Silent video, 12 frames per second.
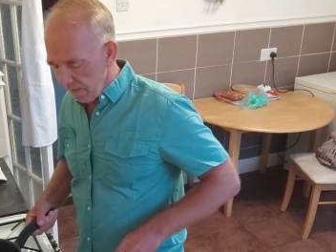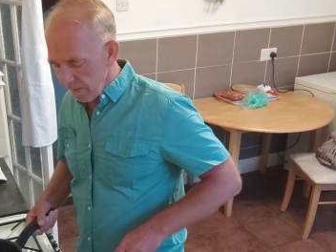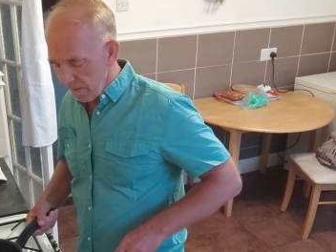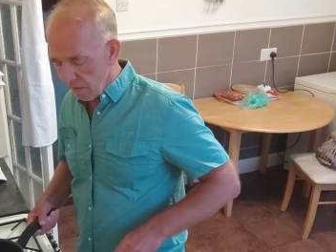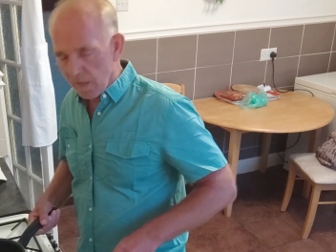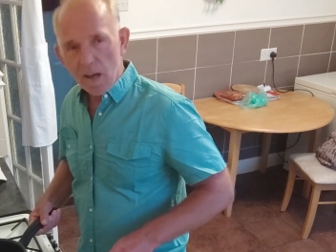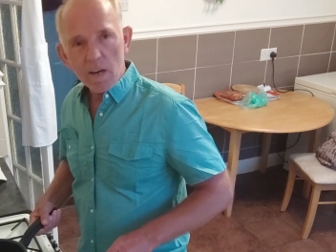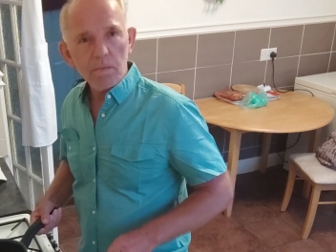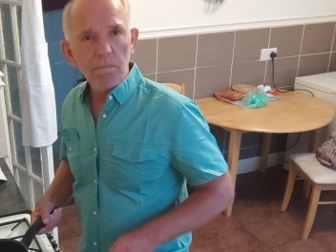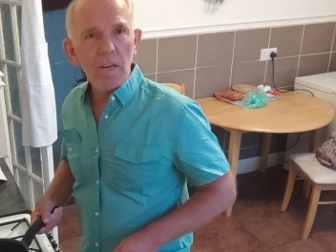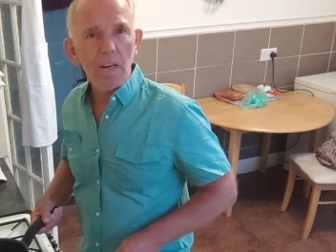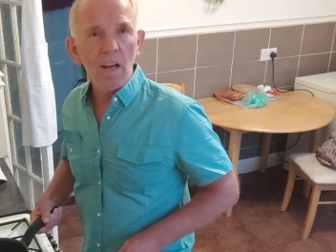So the last
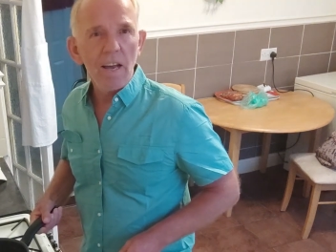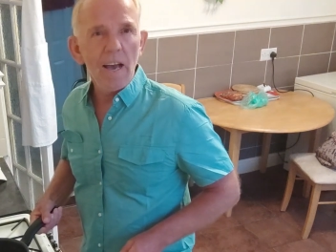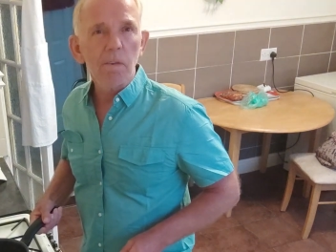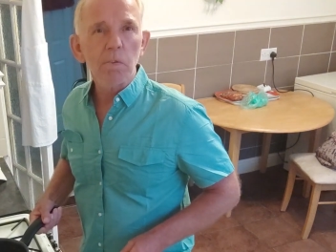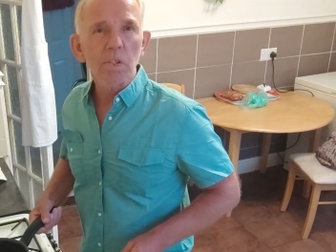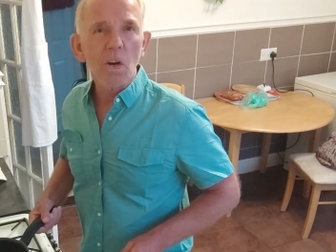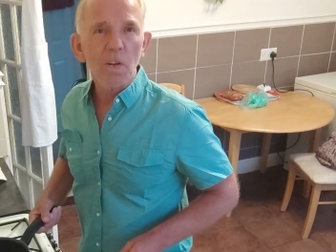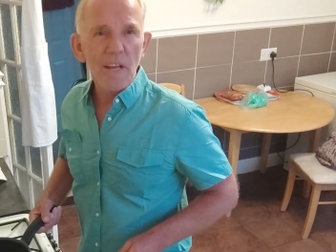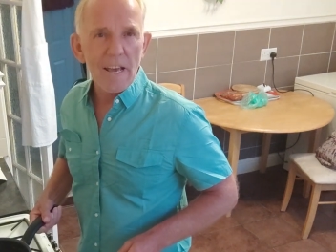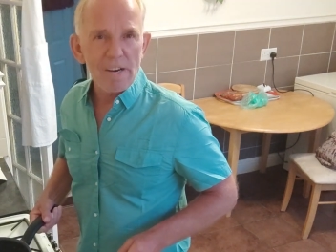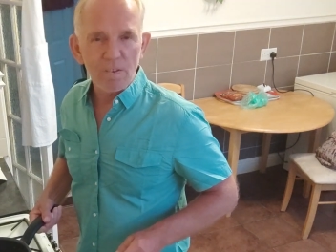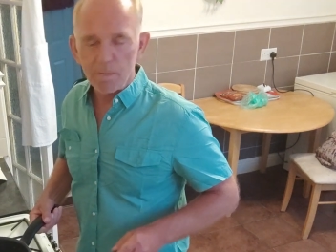meal I had was on an
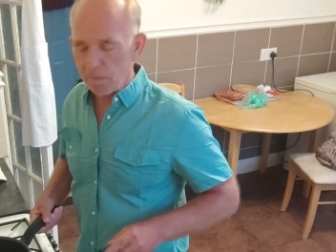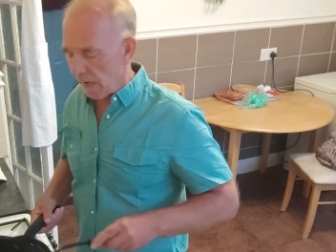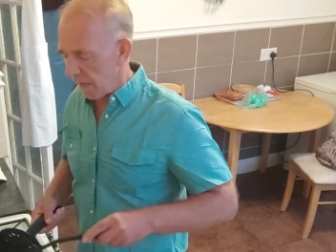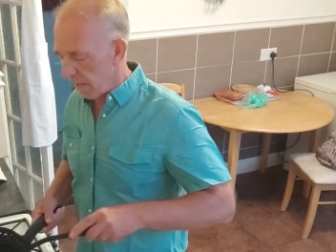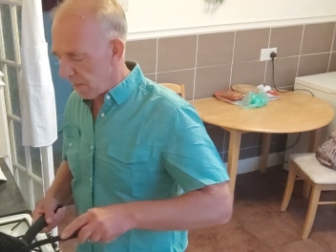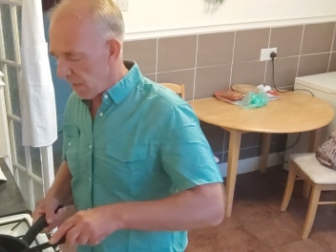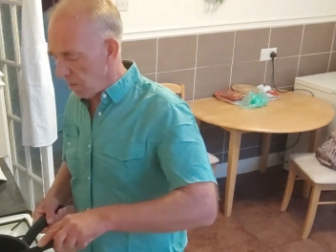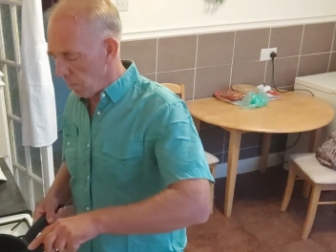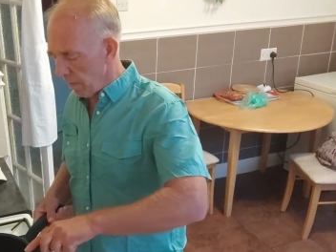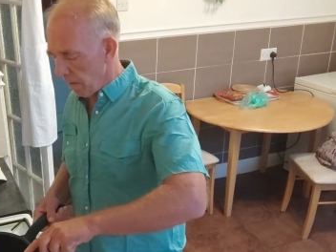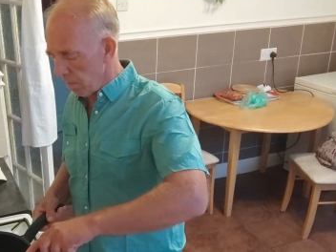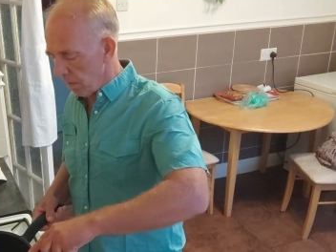aeroplane, and you know
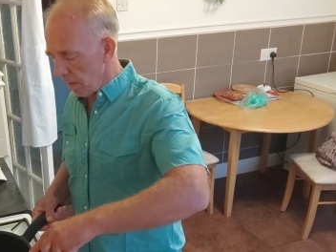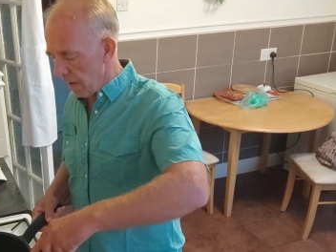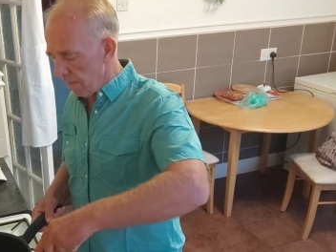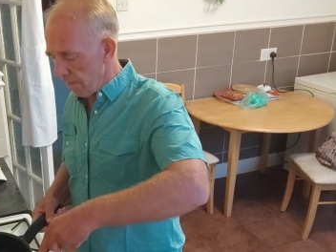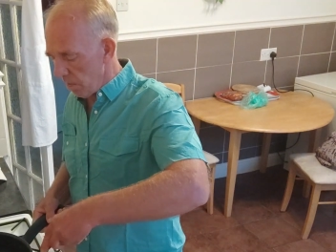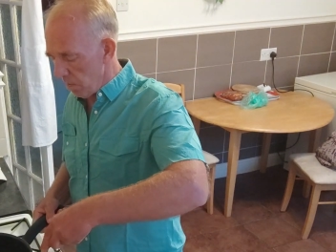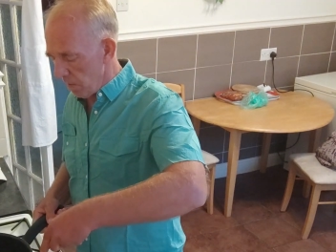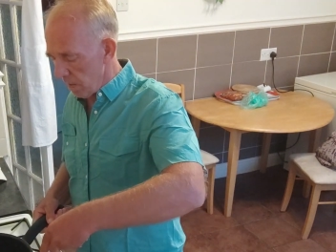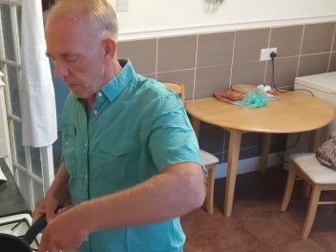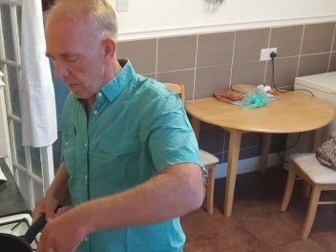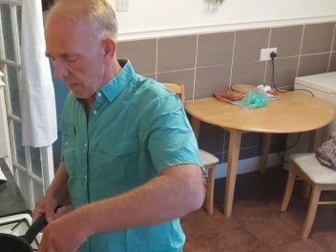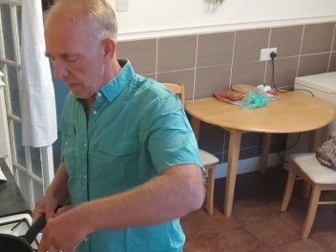what that food is
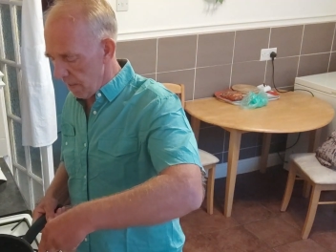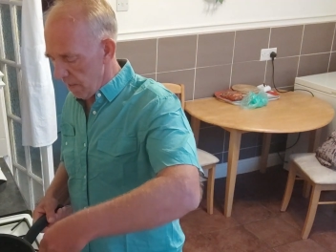like.